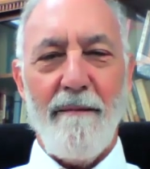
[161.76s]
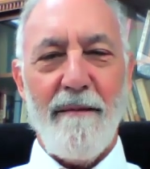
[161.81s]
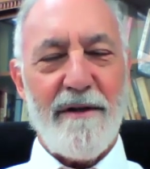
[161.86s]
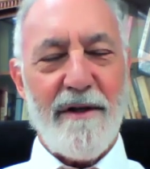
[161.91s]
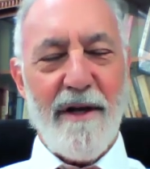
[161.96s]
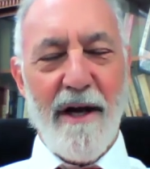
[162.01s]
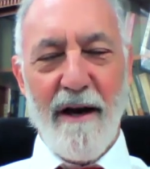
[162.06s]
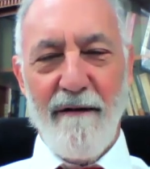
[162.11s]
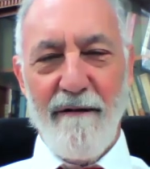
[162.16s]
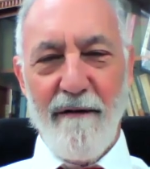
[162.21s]

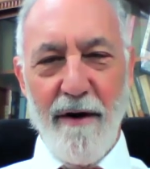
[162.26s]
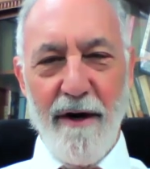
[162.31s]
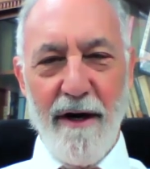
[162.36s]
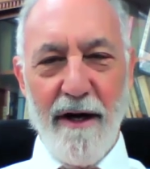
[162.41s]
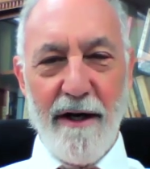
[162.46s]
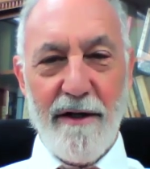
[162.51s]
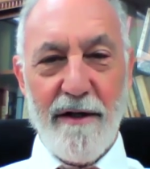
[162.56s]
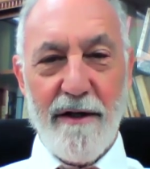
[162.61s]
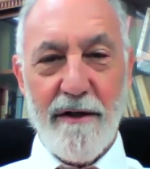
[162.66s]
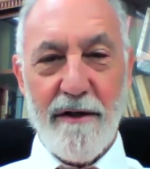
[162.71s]
it's got a very
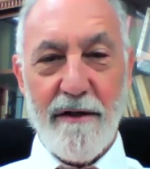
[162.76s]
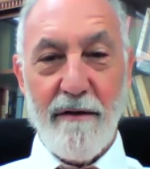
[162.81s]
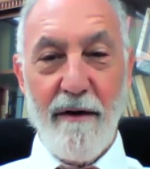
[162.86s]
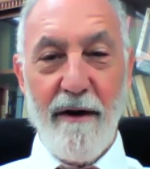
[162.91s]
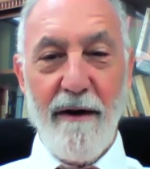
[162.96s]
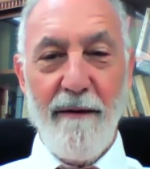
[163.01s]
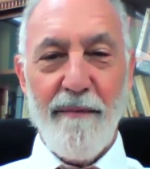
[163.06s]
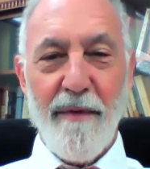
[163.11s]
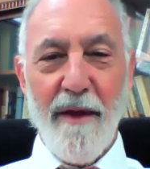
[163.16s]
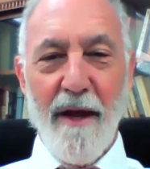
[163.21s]
nice
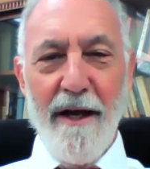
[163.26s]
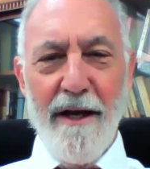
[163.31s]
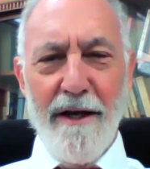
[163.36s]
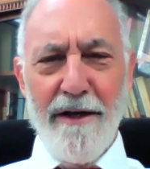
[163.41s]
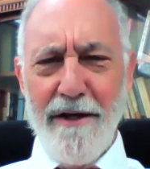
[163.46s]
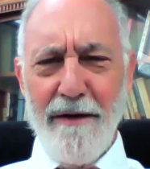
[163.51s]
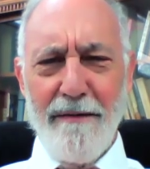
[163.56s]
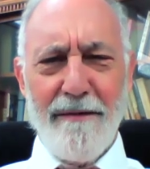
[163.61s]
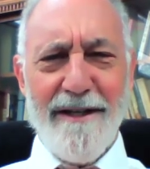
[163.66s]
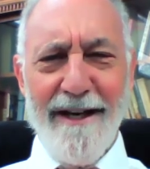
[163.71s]
history.
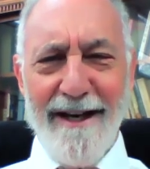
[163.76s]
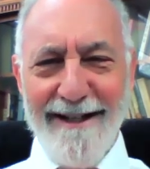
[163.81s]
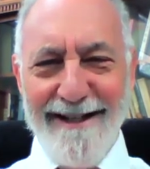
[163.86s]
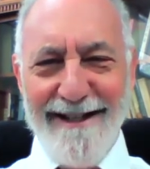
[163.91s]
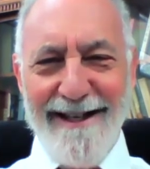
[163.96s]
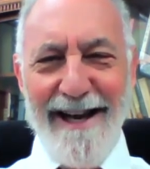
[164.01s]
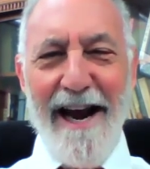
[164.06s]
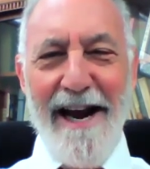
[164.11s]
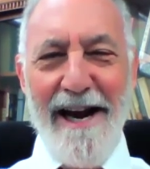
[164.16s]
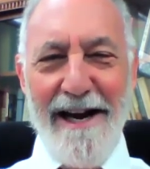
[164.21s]
She was on
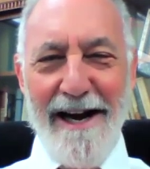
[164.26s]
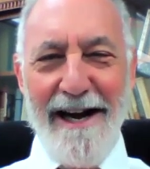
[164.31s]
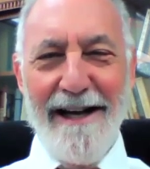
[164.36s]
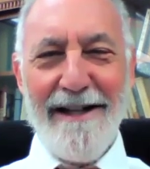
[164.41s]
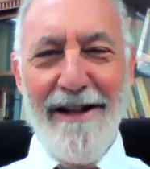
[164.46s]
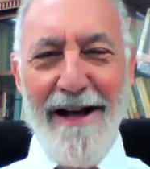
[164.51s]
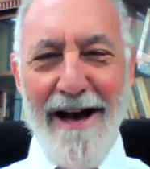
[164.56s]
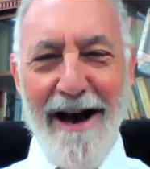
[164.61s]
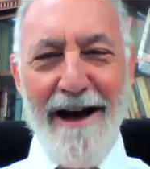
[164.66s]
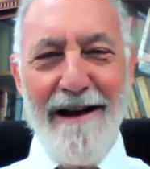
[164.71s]
Saturday
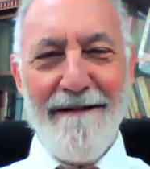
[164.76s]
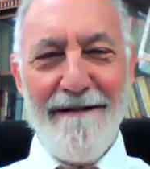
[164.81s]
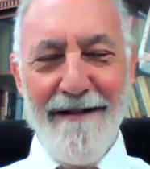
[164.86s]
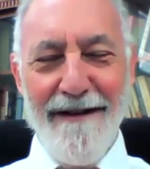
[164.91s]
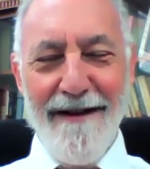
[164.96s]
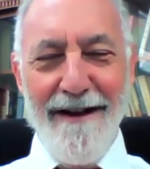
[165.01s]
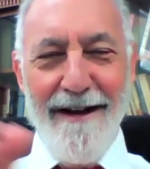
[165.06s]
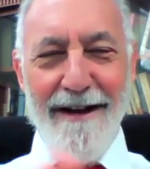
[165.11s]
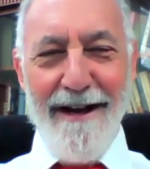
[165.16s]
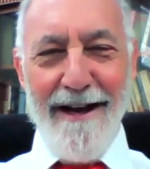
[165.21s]
Night Live.
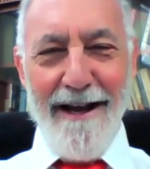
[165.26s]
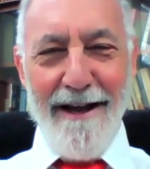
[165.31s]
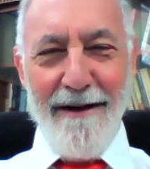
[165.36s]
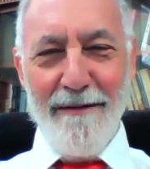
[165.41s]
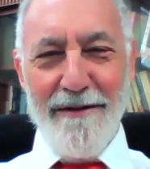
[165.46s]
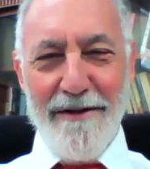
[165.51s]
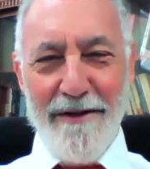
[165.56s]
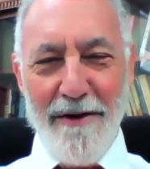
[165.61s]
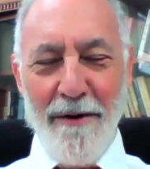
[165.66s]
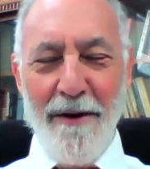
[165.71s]
It
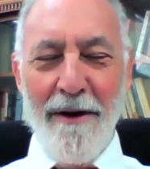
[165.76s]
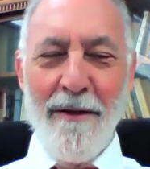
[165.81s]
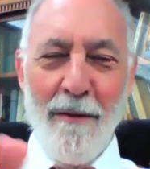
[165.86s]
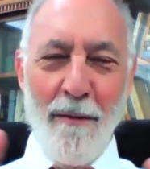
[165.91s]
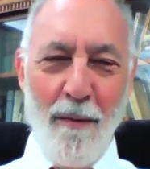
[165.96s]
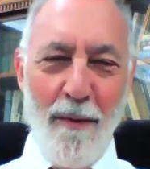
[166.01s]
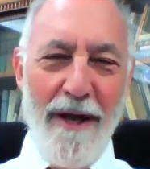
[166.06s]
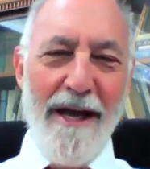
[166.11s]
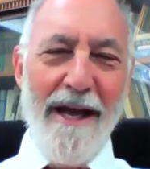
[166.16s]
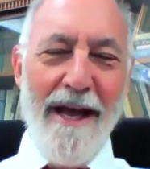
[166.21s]
was during
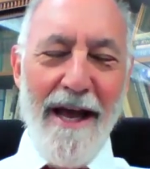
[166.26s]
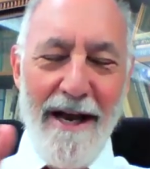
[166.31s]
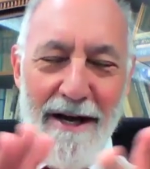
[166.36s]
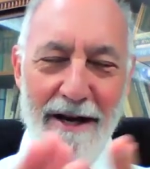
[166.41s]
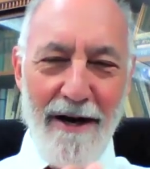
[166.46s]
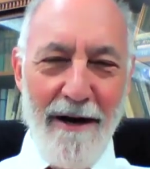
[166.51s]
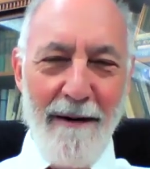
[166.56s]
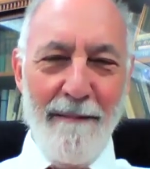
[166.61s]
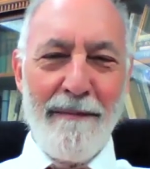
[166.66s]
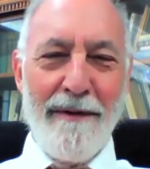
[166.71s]
the
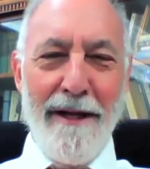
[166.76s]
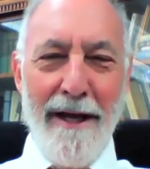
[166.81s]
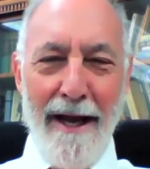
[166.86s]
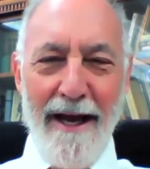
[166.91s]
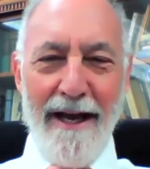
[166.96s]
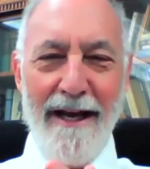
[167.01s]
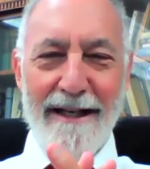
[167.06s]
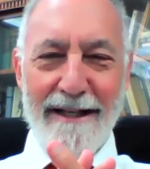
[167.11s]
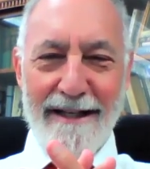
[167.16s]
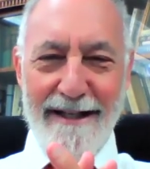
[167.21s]
weekend
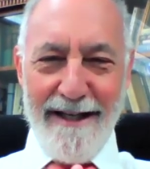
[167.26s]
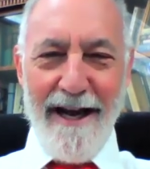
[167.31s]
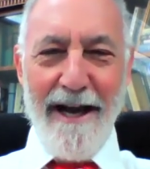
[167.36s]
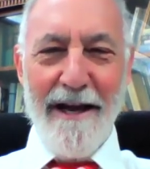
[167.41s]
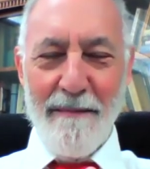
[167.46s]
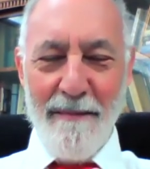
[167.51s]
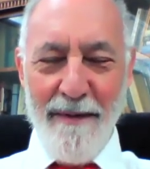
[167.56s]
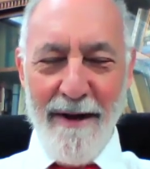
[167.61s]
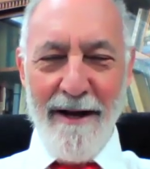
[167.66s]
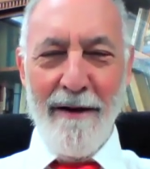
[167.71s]
update
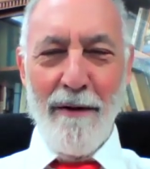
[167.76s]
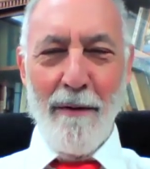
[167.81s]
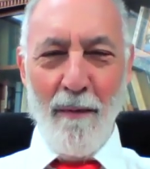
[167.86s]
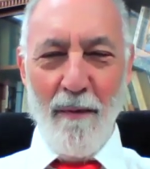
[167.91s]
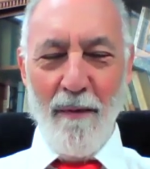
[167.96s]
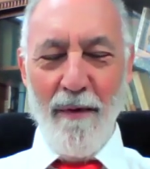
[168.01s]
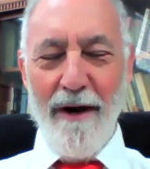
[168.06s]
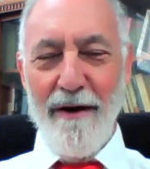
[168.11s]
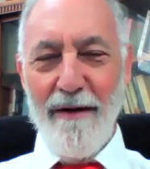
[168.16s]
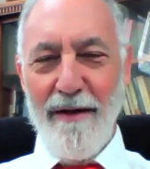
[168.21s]
segment
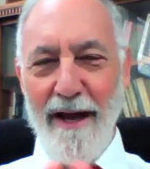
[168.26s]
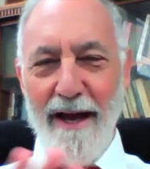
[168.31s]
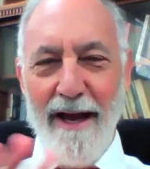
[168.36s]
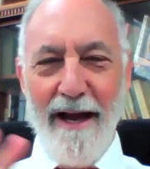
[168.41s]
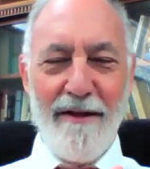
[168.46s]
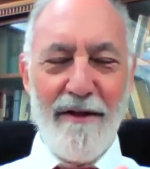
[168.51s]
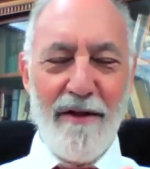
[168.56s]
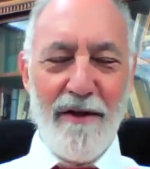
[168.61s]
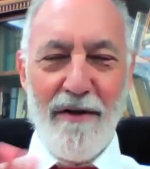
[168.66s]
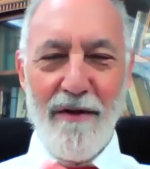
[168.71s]
where they
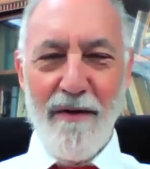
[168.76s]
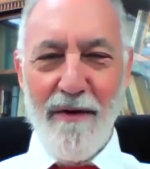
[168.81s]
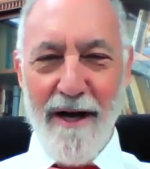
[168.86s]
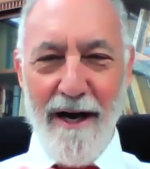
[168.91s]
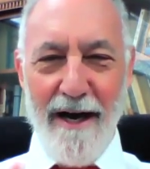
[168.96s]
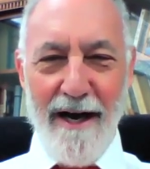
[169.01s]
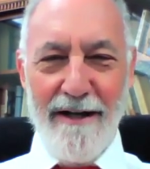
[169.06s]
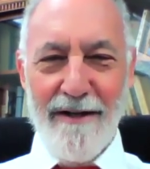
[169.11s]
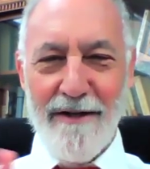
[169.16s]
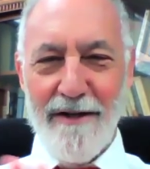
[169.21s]
had the two
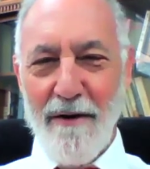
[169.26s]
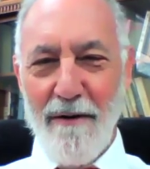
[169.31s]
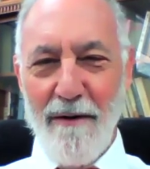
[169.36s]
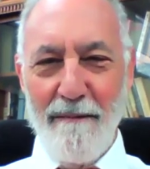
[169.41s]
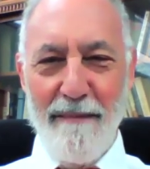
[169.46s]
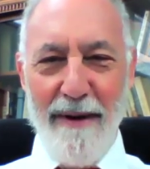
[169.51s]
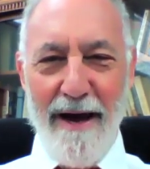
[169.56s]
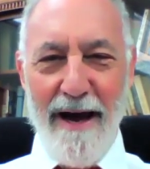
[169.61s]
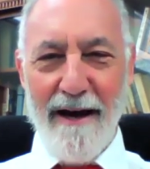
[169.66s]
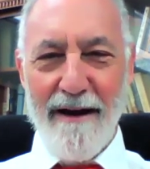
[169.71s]
guys
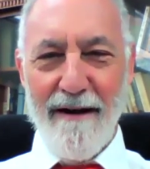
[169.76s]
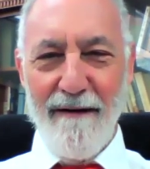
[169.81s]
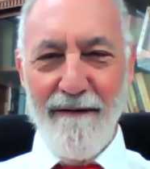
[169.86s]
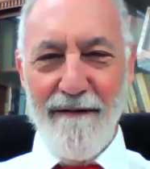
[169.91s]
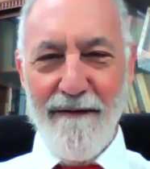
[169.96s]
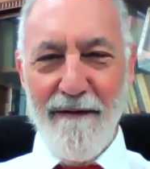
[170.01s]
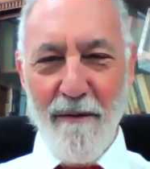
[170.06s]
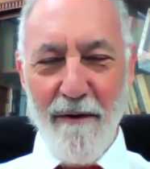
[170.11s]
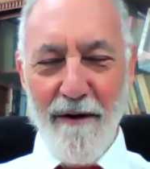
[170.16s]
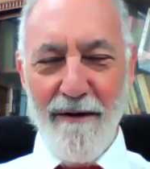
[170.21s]
going back
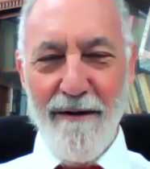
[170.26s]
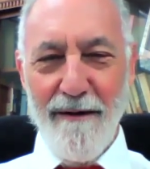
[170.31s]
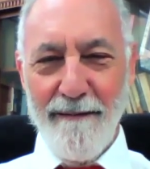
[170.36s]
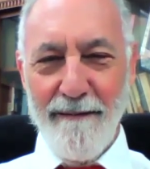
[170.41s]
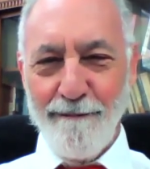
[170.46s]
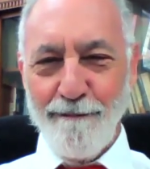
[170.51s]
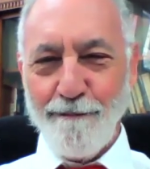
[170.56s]
and forth.